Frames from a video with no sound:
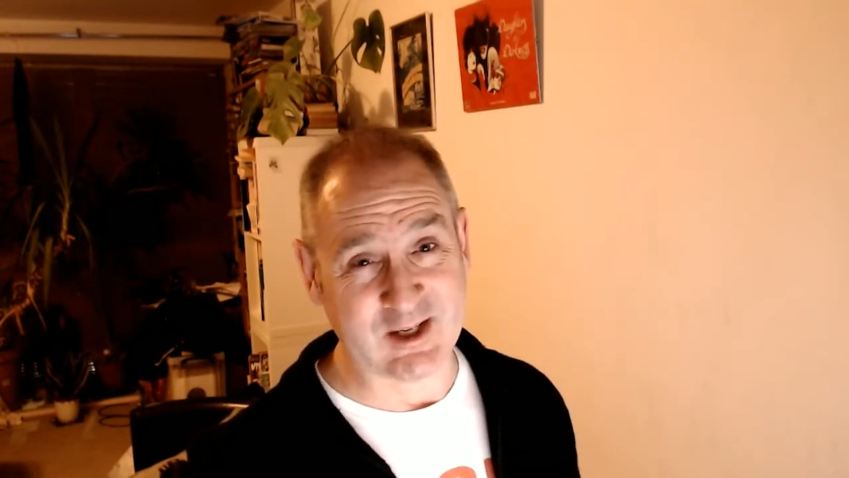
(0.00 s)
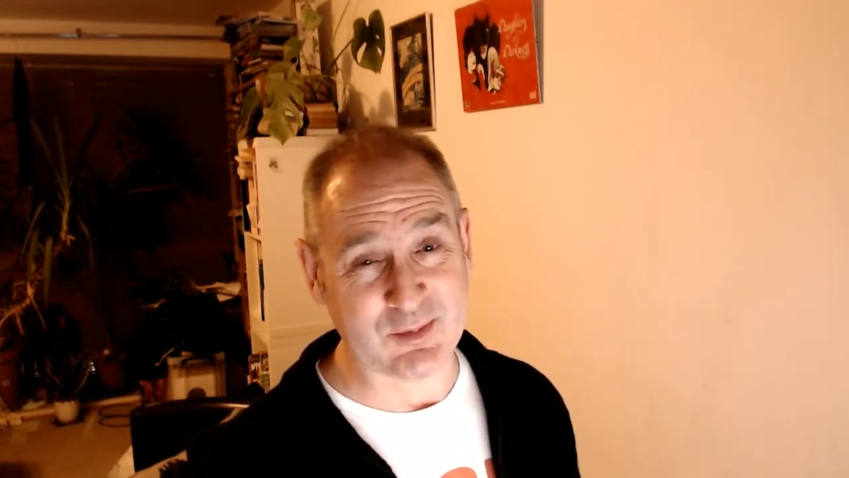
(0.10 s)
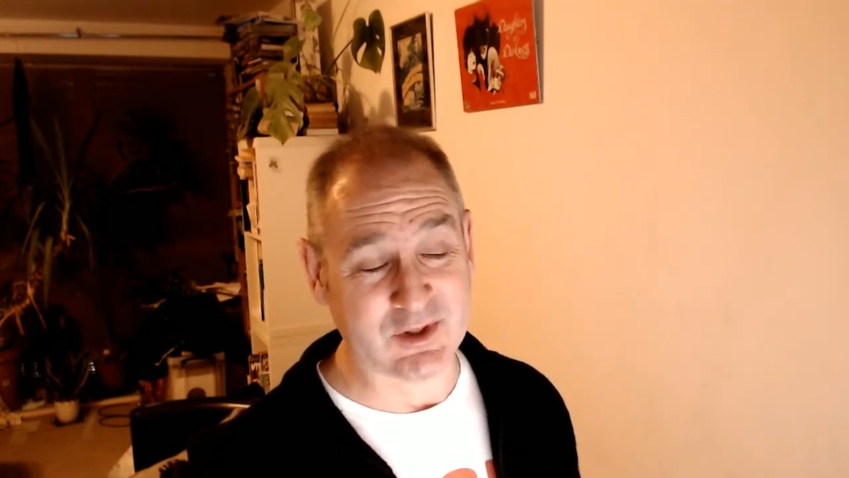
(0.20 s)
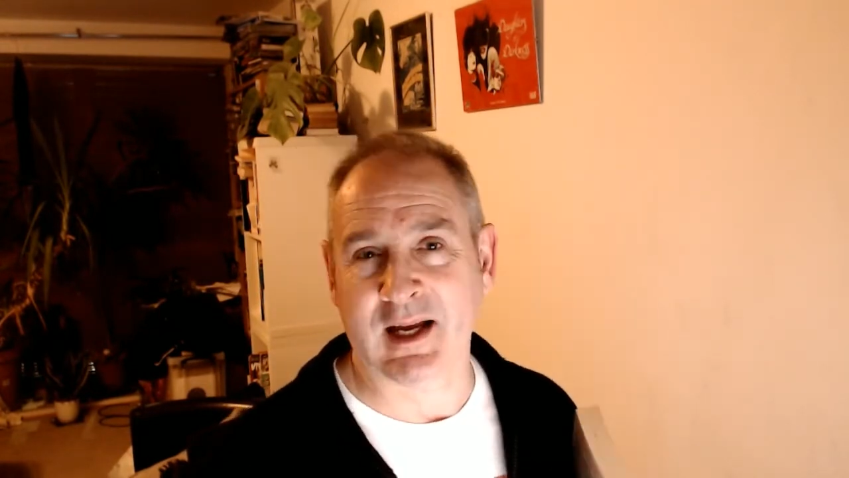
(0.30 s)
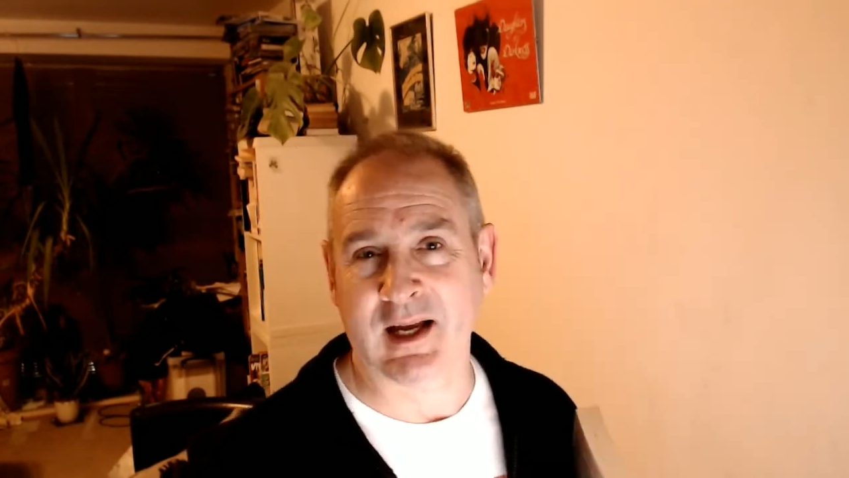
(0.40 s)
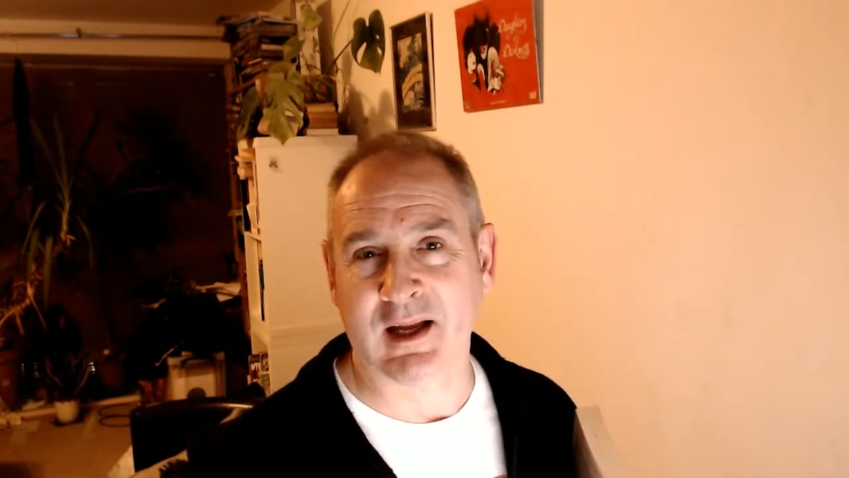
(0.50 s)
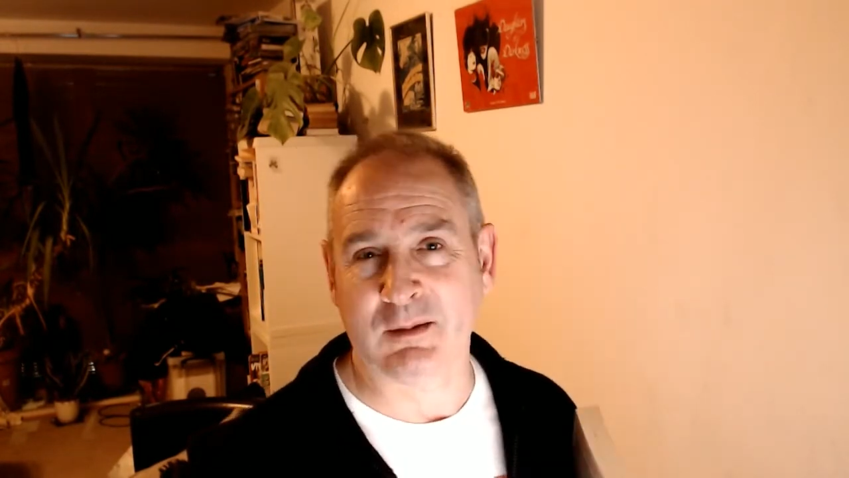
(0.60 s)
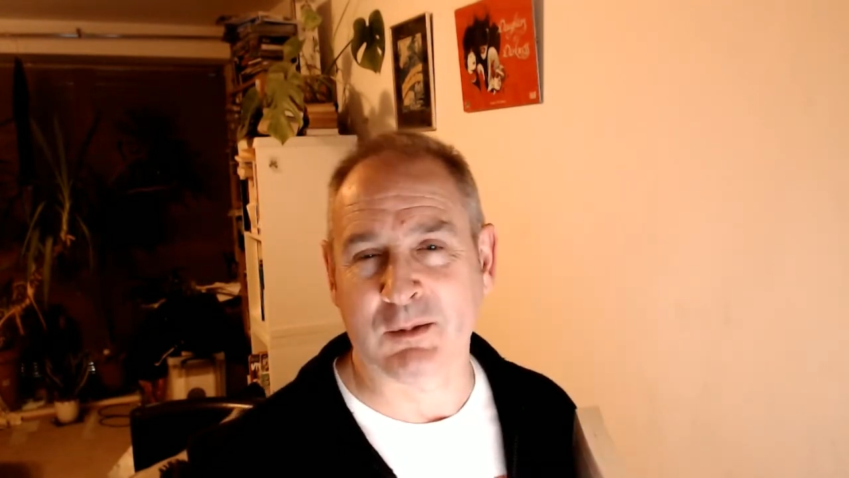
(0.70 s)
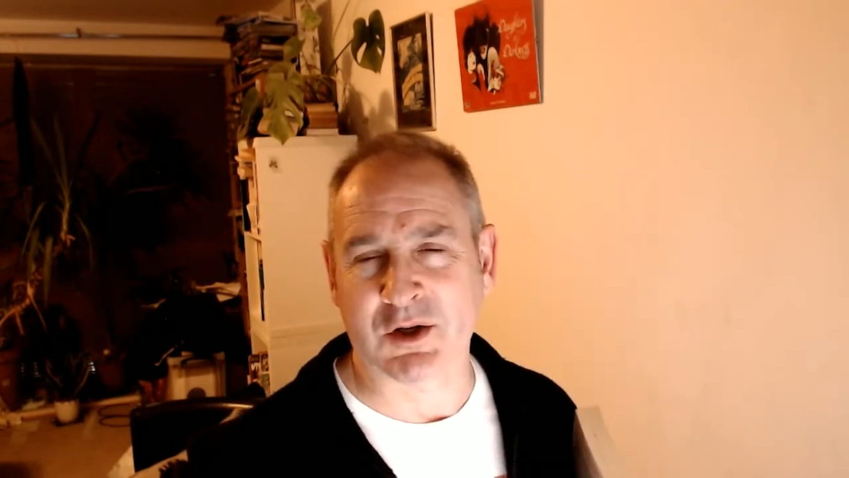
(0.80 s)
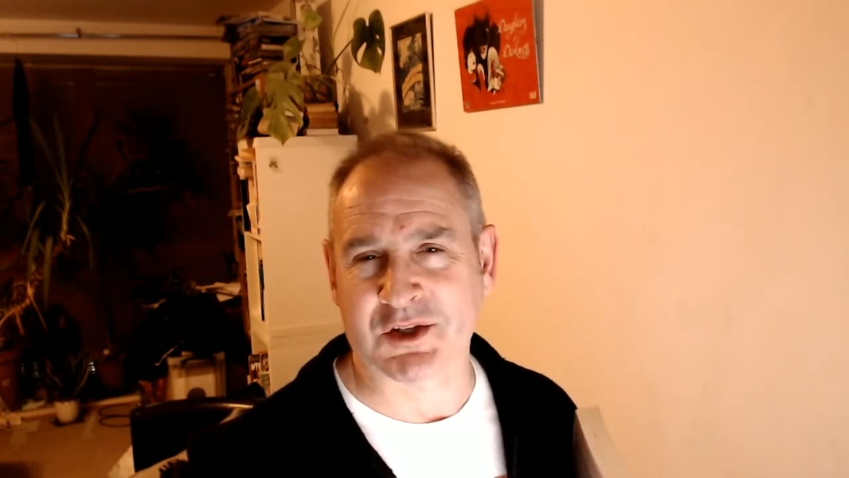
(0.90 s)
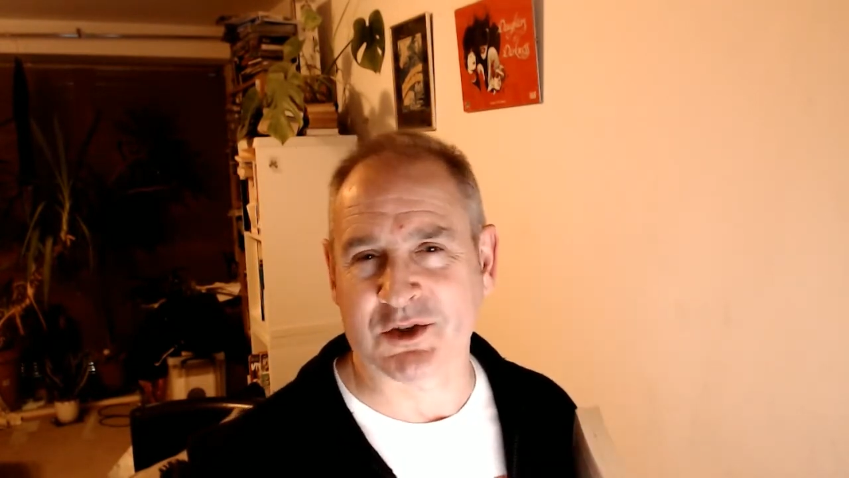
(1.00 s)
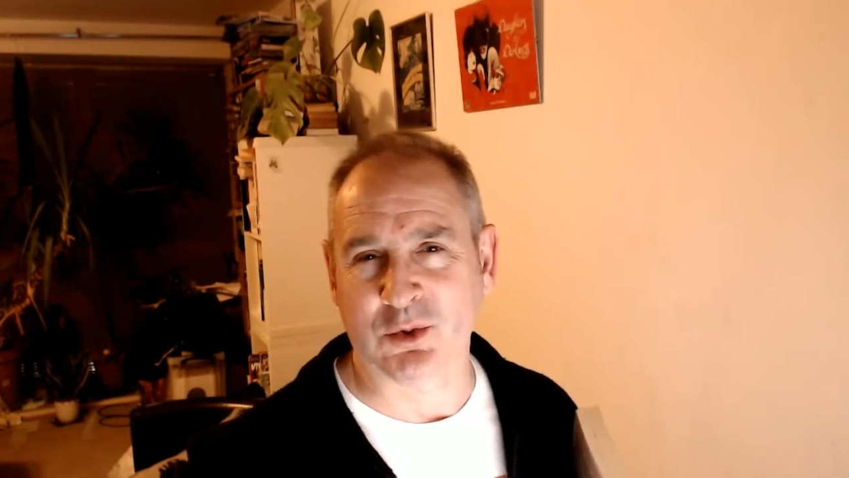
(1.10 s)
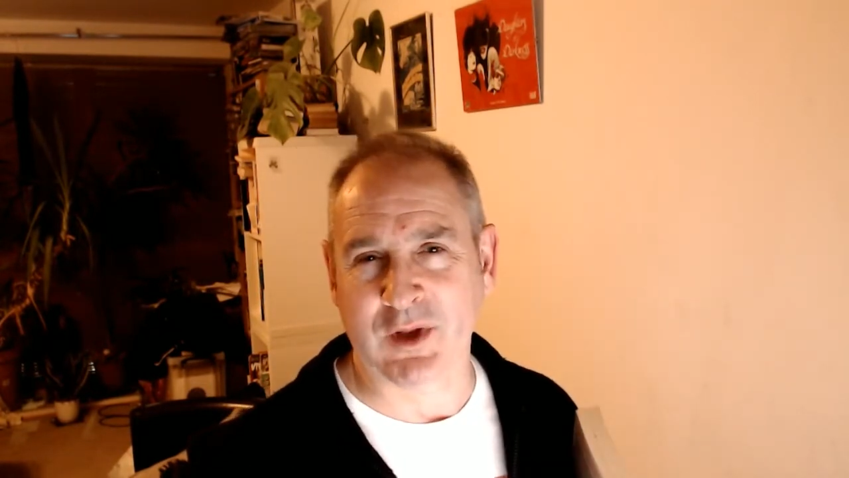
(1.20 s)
but I might store